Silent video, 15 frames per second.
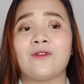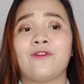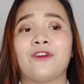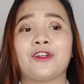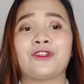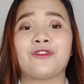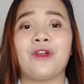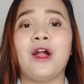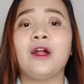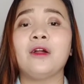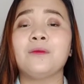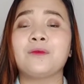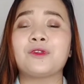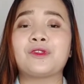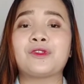for drug
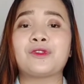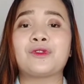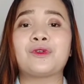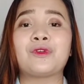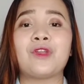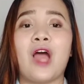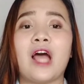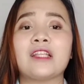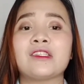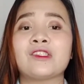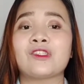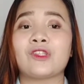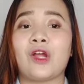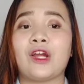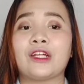abuse do not
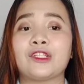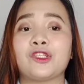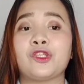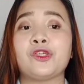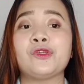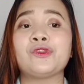start